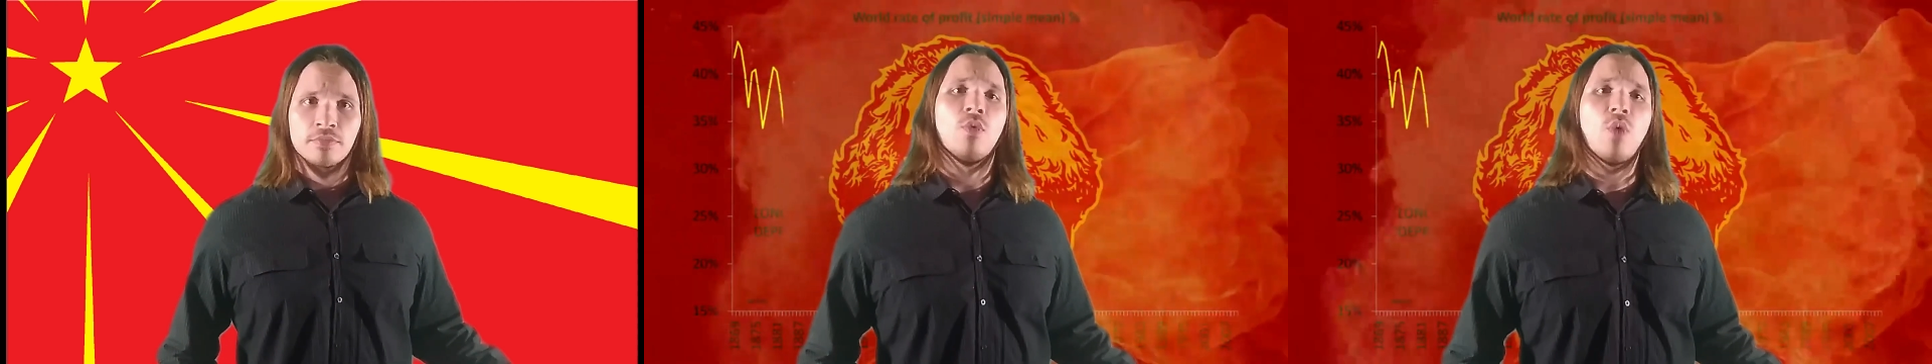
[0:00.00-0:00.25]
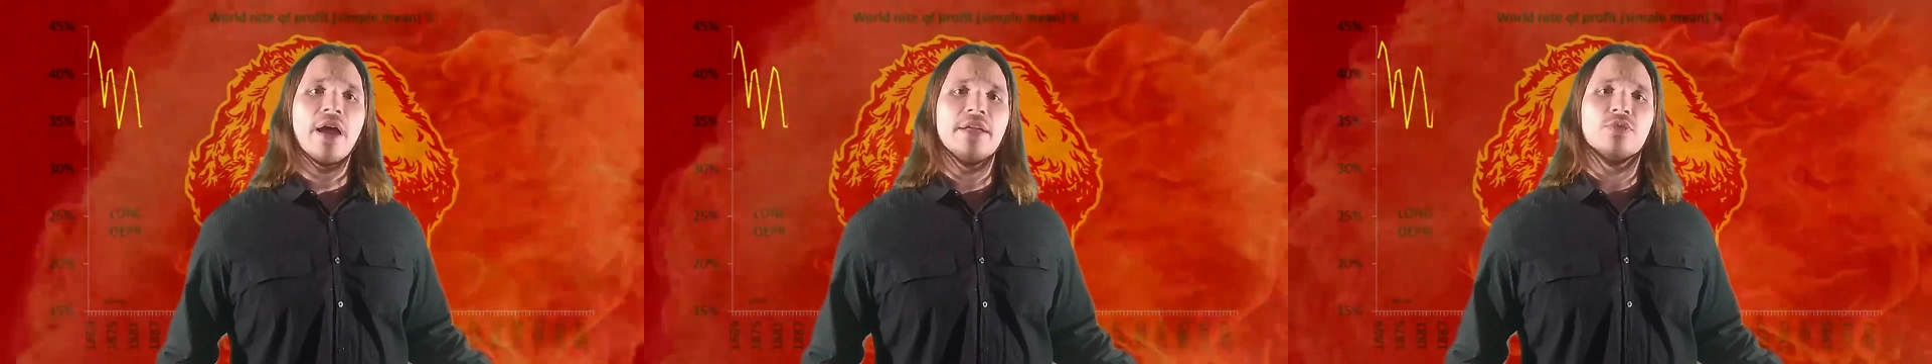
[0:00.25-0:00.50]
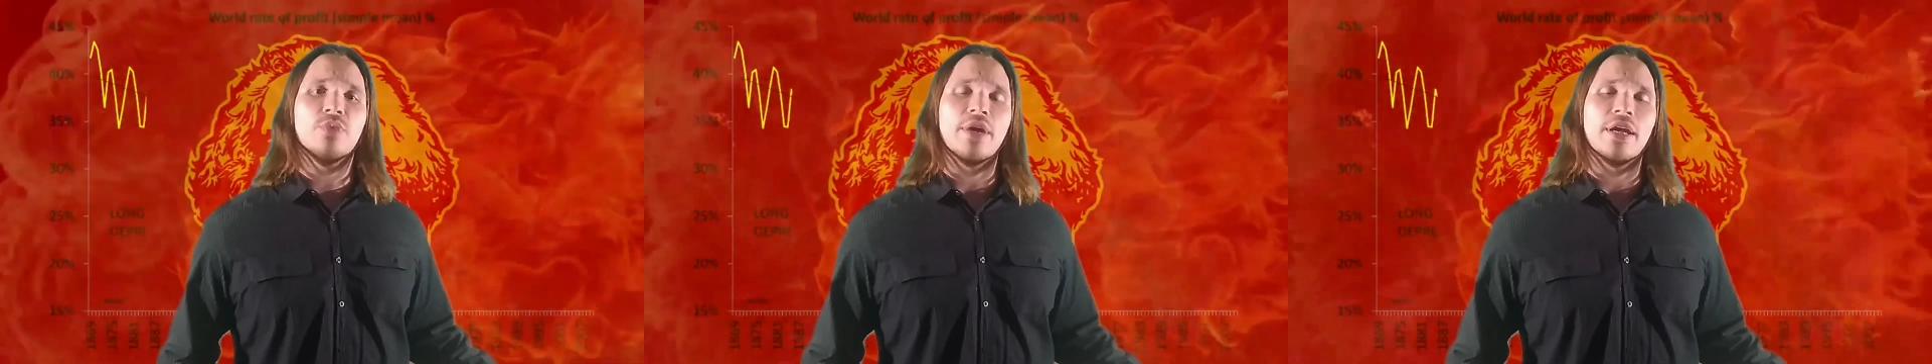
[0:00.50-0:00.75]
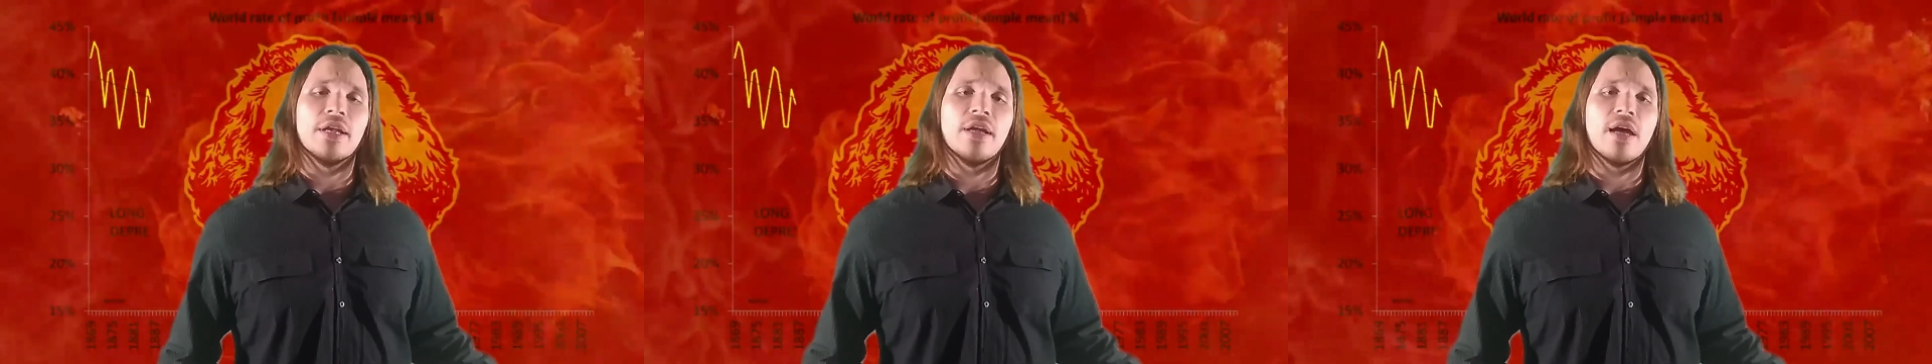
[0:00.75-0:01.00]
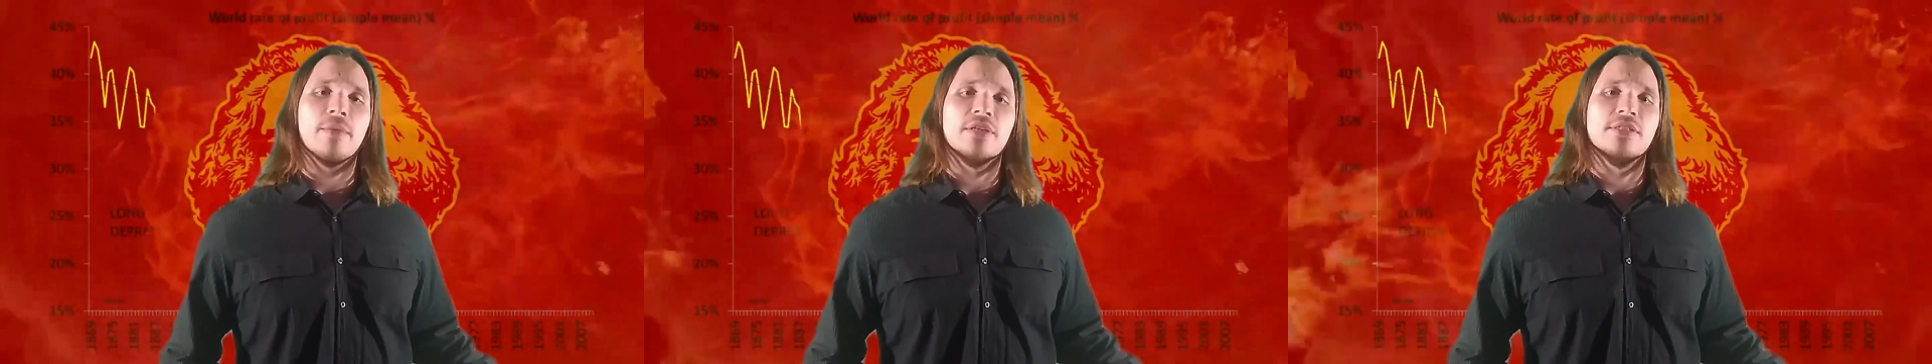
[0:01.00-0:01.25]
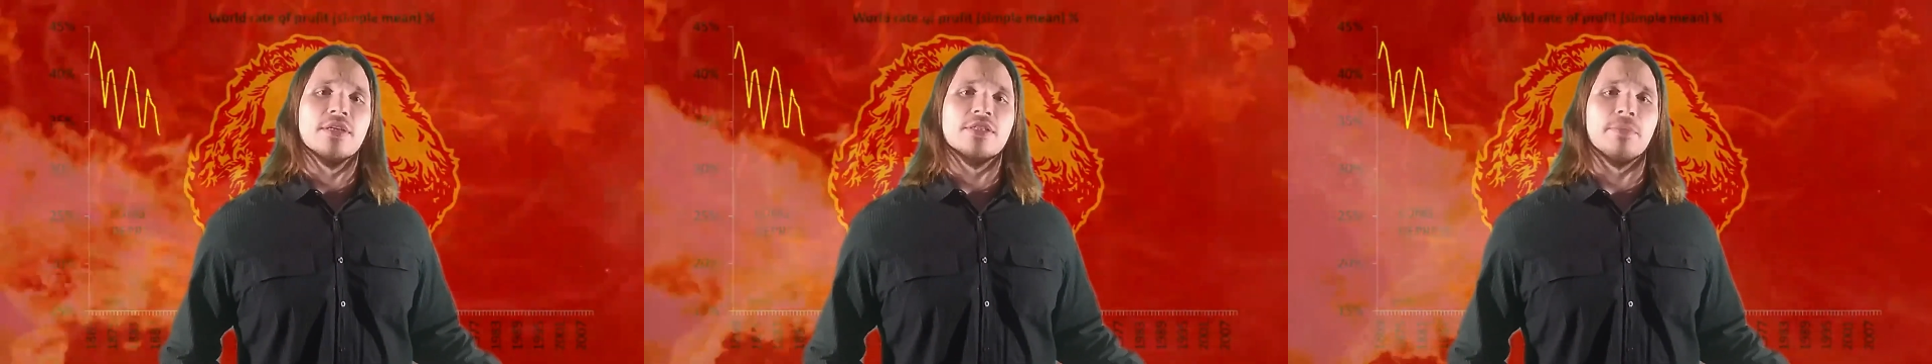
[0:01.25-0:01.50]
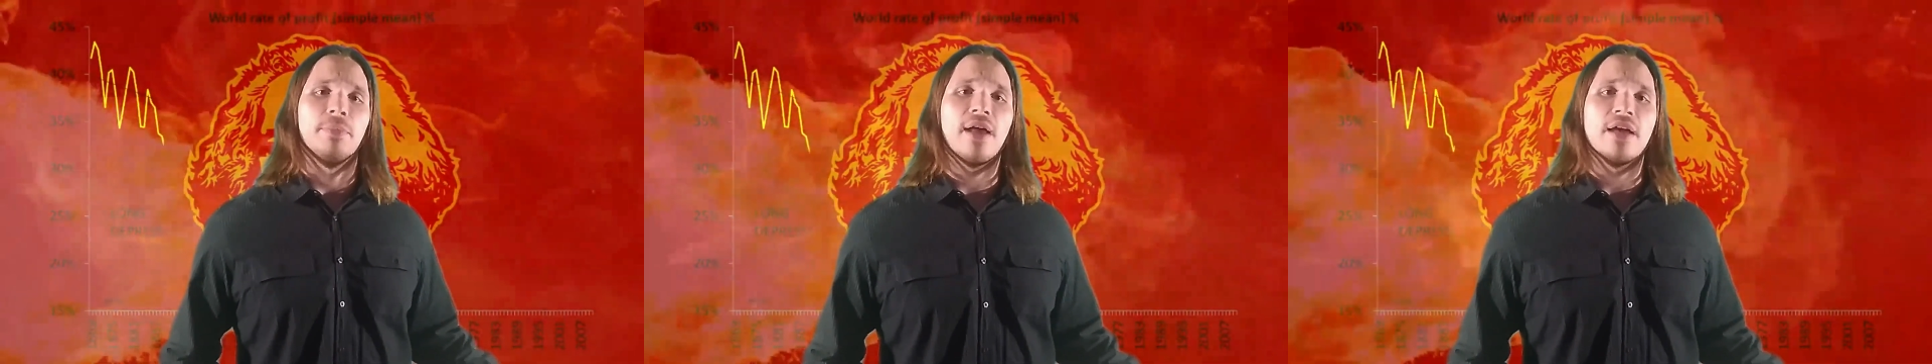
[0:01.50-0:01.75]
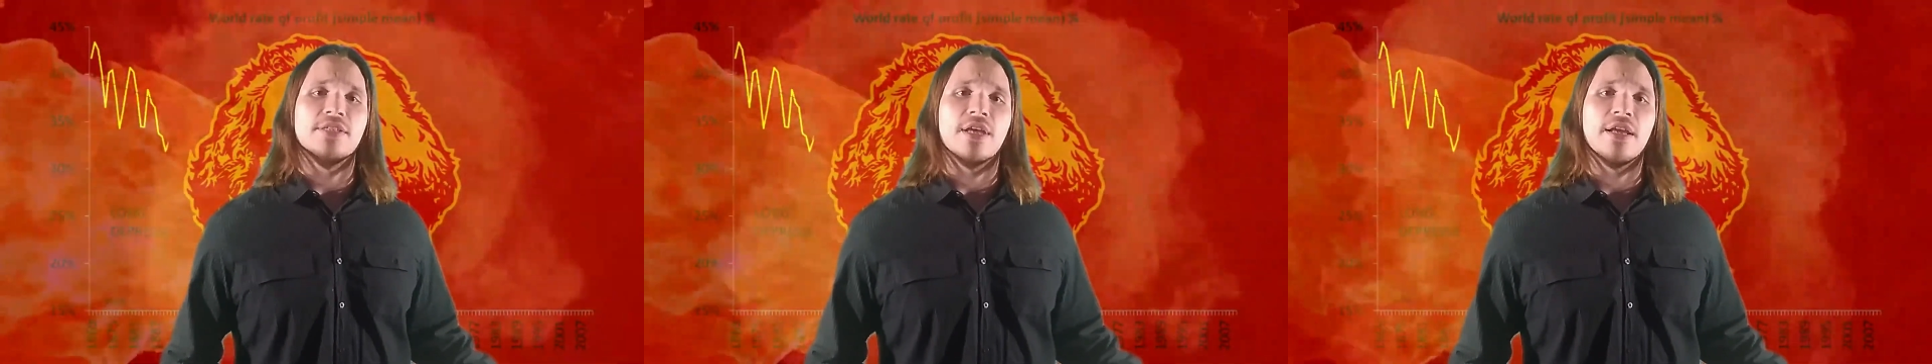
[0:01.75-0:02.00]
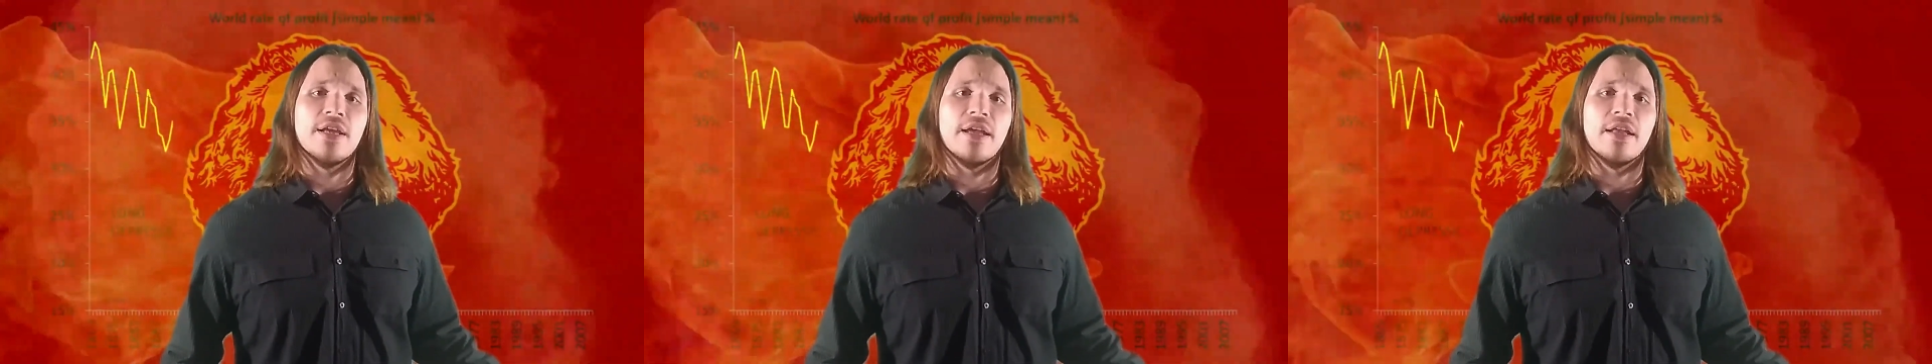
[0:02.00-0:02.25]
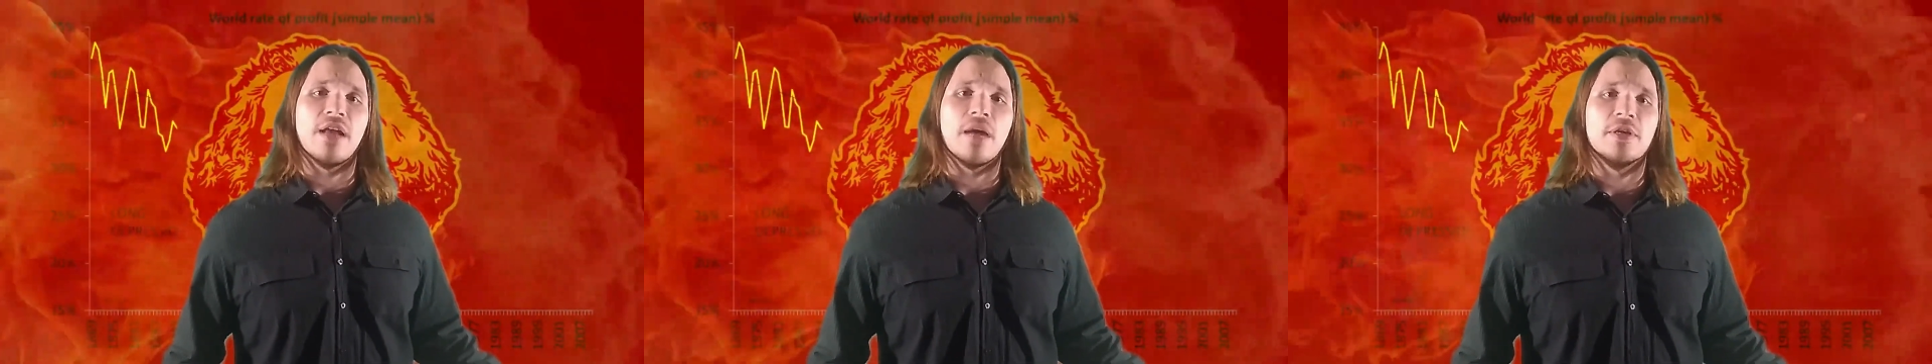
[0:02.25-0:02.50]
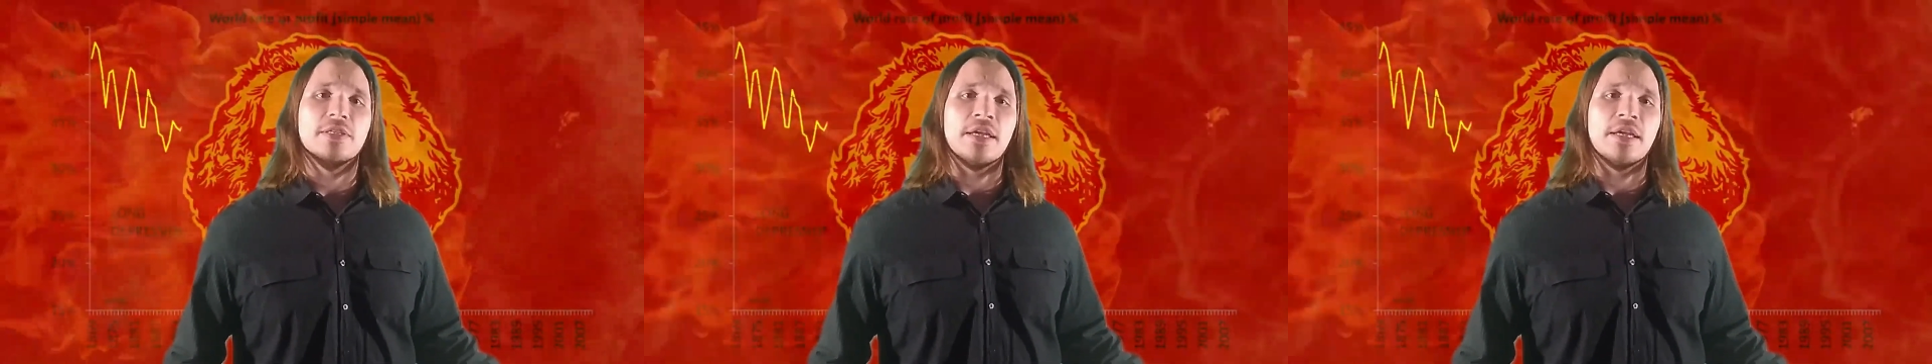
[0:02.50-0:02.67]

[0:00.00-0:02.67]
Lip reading: Why did Reaganomics, supply-side economics,